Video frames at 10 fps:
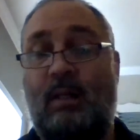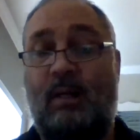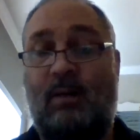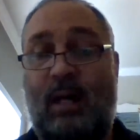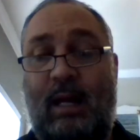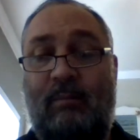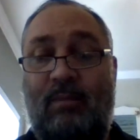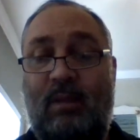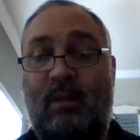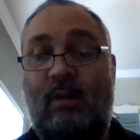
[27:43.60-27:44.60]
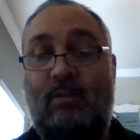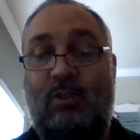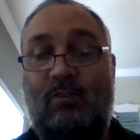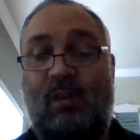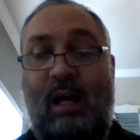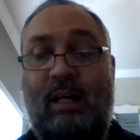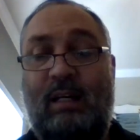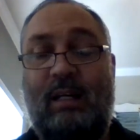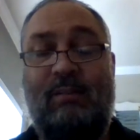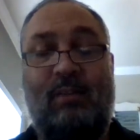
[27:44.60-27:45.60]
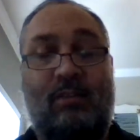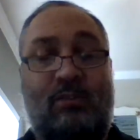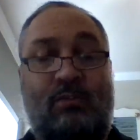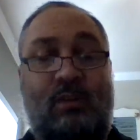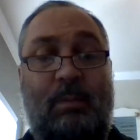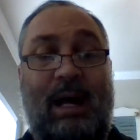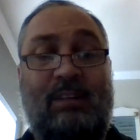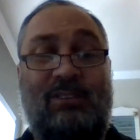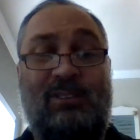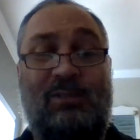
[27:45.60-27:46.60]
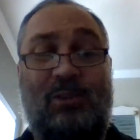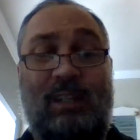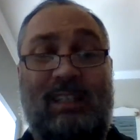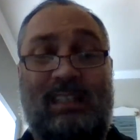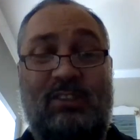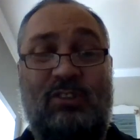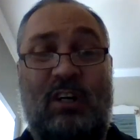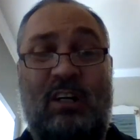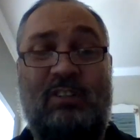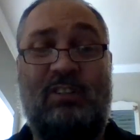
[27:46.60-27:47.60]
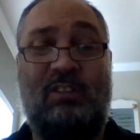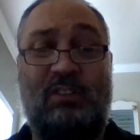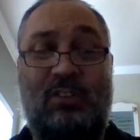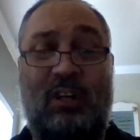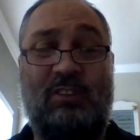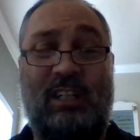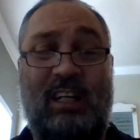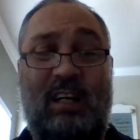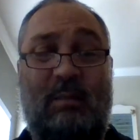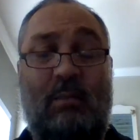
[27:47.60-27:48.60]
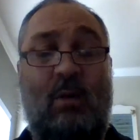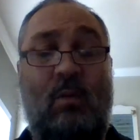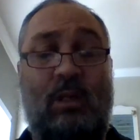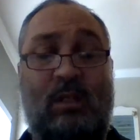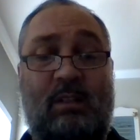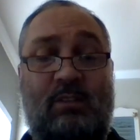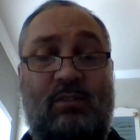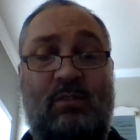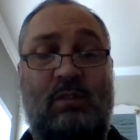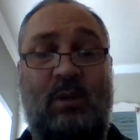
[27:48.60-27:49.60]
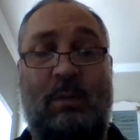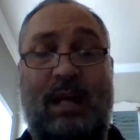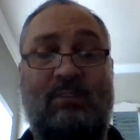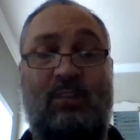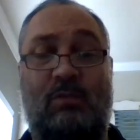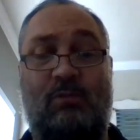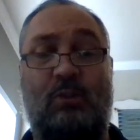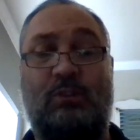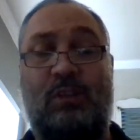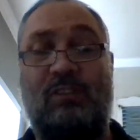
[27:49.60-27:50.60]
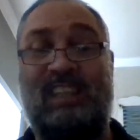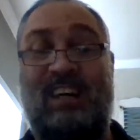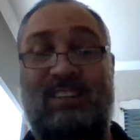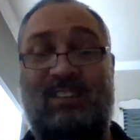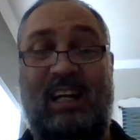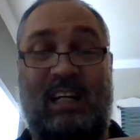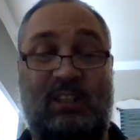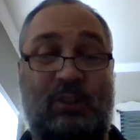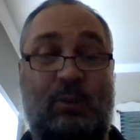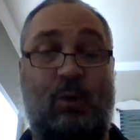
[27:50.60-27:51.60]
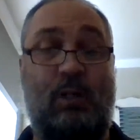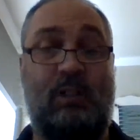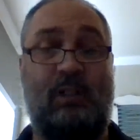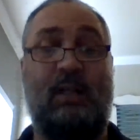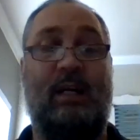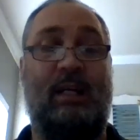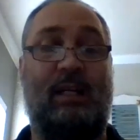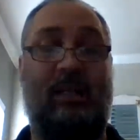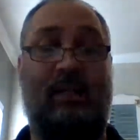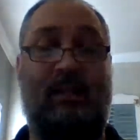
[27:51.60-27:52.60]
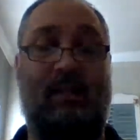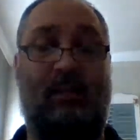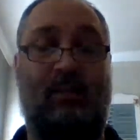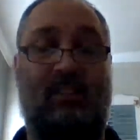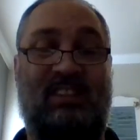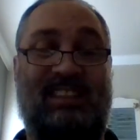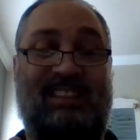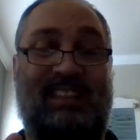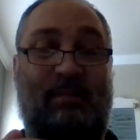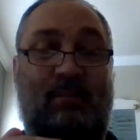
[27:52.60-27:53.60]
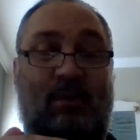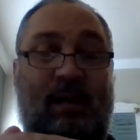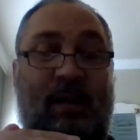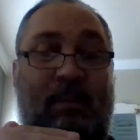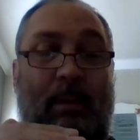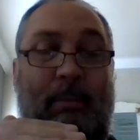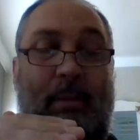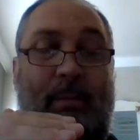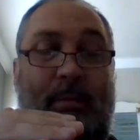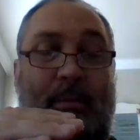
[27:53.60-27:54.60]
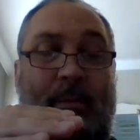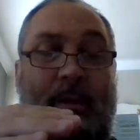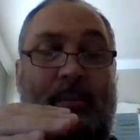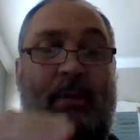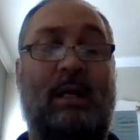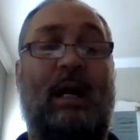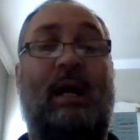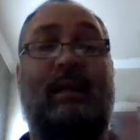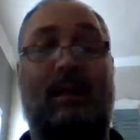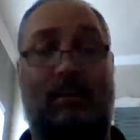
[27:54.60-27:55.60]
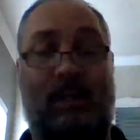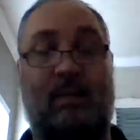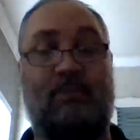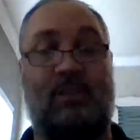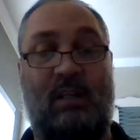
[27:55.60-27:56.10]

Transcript: Okay, just like if the capacitor is fully discharged and you're charging it up, when the capacitor first starts out, it's like a short, and then the resistance keeps going up, and then it becomes